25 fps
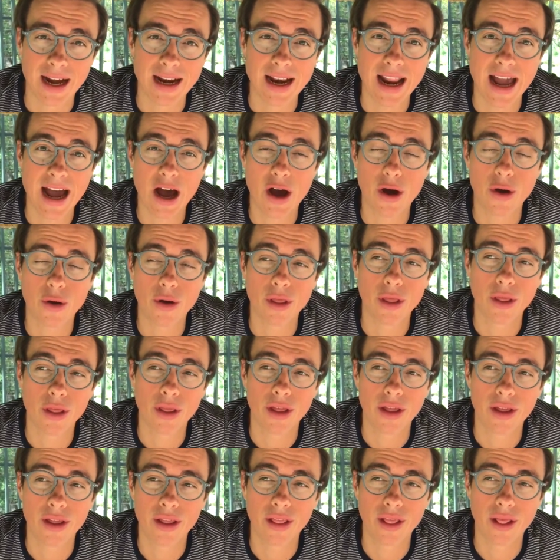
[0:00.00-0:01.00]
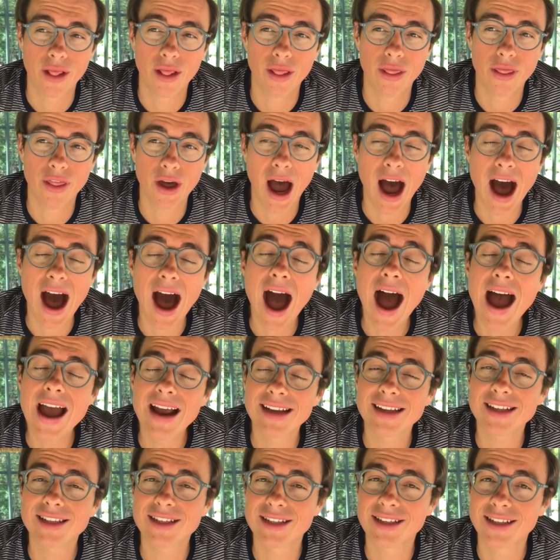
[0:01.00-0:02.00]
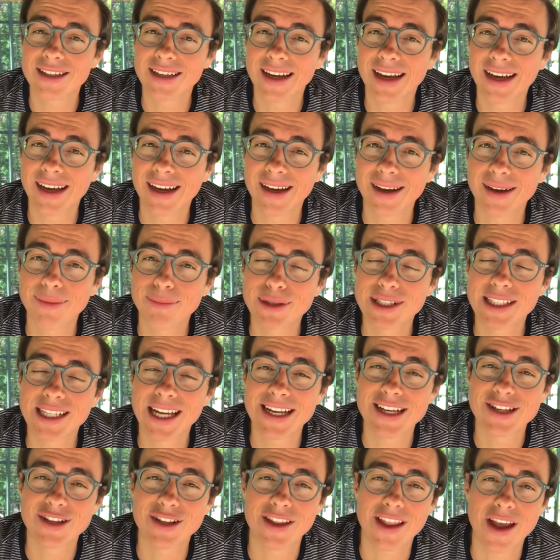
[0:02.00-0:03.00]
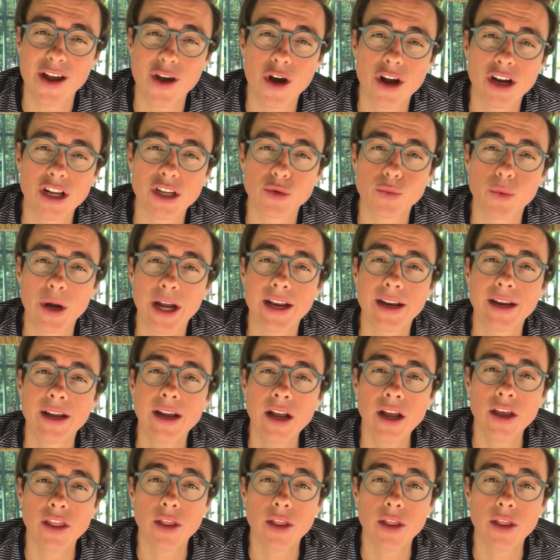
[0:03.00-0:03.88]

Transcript: Now, the highest percentage that they got is when